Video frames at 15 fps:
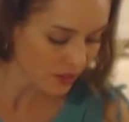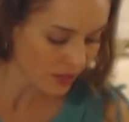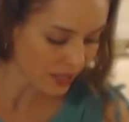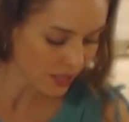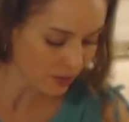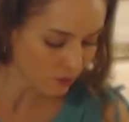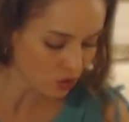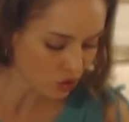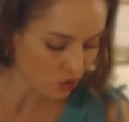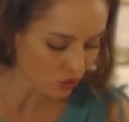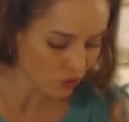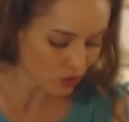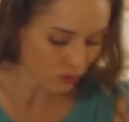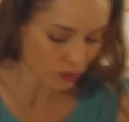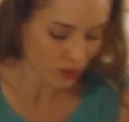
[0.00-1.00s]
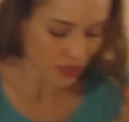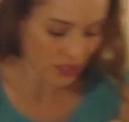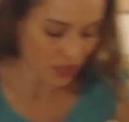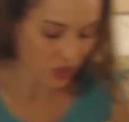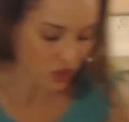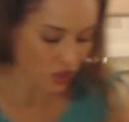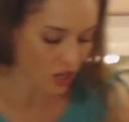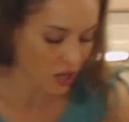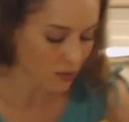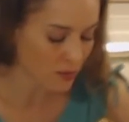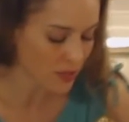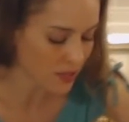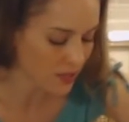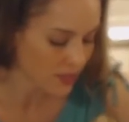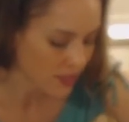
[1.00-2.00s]
Lamb shoulder blade
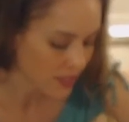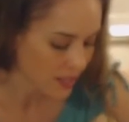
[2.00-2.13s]
chops.